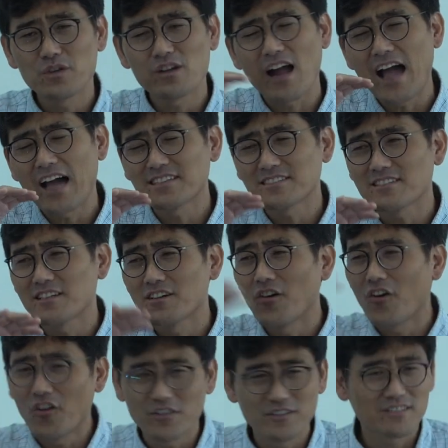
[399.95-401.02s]
We're
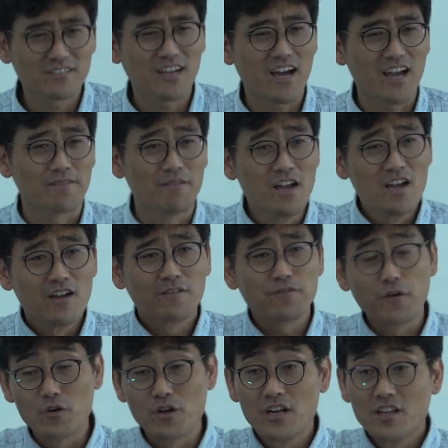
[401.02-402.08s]
asking all the time
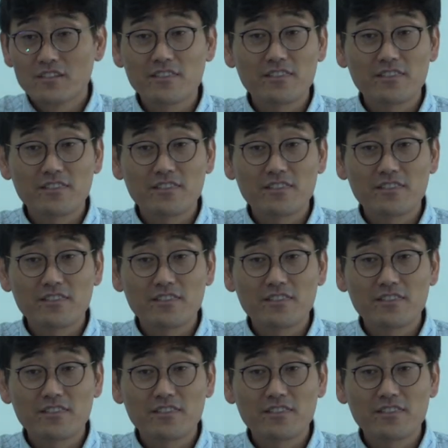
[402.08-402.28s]
for